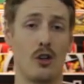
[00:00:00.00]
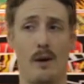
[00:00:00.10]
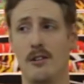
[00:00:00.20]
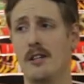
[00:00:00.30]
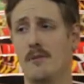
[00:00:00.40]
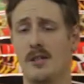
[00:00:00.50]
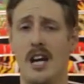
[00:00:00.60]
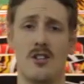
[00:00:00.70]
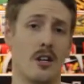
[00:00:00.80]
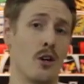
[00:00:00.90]
great
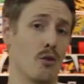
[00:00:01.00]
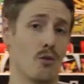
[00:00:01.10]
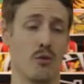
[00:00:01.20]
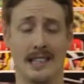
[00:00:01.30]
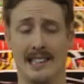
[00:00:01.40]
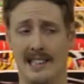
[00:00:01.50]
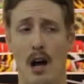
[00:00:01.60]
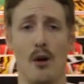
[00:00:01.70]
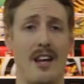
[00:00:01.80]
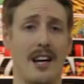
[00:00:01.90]
transportation,
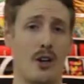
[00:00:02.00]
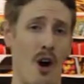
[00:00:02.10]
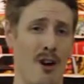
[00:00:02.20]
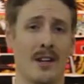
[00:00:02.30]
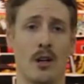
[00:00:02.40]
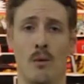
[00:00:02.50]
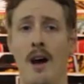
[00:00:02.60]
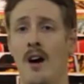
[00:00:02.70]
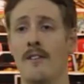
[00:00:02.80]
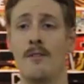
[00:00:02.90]
excels at carving
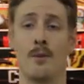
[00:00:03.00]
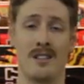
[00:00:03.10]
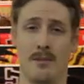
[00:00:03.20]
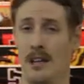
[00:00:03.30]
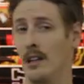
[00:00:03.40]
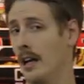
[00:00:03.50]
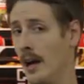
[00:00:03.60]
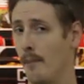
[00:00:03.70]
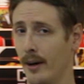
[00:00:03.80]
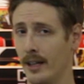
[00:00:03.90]
around if you want some like late
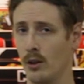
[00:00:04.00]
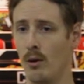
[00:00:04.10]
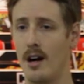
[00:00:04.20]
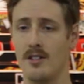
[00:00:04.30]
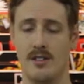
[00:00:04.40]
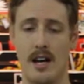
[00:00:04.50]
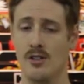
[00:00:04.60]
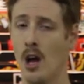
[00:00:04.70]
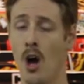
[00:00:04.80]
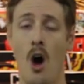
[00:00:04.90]
night parking garage sesh.
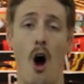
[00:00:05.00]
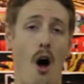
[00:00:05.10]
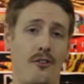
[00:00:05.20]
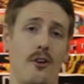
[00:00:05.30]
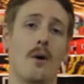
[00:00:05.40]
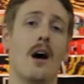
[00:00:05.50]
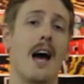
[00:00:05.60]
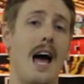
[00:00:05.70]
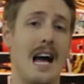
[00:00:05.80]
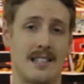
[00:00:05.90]
Also,
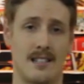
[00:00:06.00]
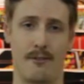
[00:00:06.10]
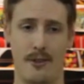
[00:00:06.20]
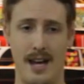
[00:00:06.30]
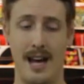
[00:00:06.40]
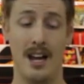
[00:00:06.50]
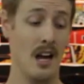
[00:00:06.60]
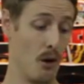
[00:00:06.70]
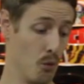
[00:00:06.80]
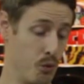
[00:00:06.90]
excellent for that.
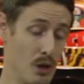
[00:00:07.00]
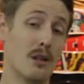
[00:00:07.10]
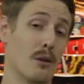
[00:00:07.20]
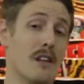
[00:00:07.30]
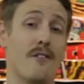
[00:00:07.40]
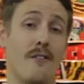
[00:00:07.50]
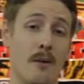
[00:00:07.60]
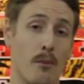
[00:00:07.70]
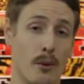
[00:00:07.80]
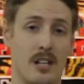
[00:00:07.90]
Really
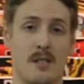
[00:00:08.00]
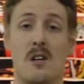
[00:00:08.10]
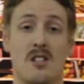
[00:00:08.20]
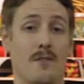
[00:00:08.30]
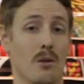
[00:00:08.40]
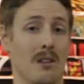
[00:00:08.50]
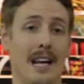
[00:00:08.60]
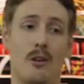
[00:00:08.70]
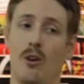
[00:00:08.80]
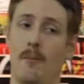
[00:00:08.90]
fun board, especially if you
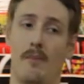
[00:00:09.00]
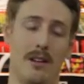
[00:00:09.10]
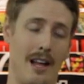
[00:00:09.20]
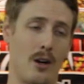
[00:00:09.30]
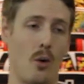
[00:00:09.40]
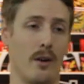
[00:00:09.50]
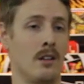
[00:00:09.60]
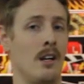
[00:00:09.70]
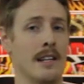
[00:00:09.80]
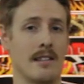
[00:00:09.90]
like grip, like holding
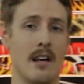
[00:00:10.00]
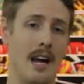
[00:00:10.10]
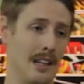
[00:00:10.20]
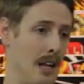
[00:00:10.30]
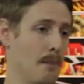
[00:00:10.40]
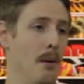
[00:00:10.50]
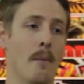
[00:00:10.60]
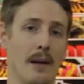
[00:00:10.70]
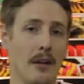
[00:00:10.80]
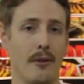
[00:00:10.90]
lines, and like
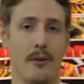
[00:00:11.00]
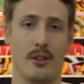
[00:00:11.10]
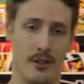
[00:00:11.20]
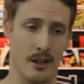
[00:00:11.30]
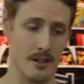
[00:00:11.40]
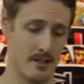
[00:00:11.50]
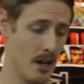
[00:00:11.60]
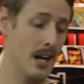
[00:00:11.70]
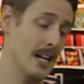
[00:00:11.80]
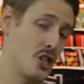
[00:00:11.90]
pumping through turns.
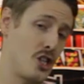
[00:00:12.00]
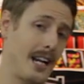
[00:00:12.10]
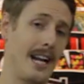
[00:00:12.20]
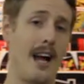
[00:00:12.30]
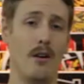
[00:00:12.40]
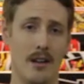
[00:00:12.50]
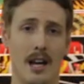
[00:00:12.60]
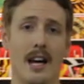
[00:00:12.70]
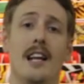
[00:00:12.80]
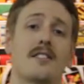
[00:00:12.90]
Check it out,
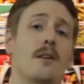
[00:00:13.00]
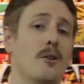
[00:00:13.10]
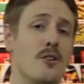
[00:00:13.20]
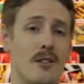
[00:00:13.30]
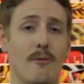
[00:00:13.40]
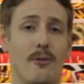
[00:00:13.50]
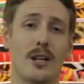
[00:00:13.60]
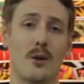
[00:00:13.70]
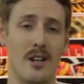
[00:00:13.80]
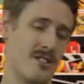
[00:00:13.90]
hit us up on YouTube for any
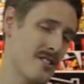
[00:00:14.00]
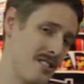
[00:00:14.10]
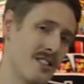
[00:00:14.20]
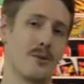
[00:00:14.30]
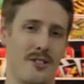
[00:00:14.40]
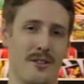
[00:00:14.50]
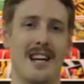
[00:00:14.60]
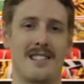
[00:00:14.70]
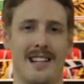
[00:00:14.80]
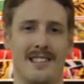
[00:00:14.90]
questions, and we'll see you
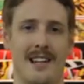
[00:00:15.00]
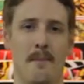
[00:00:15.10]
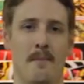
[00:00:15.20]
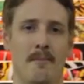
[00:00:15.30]
guys next time.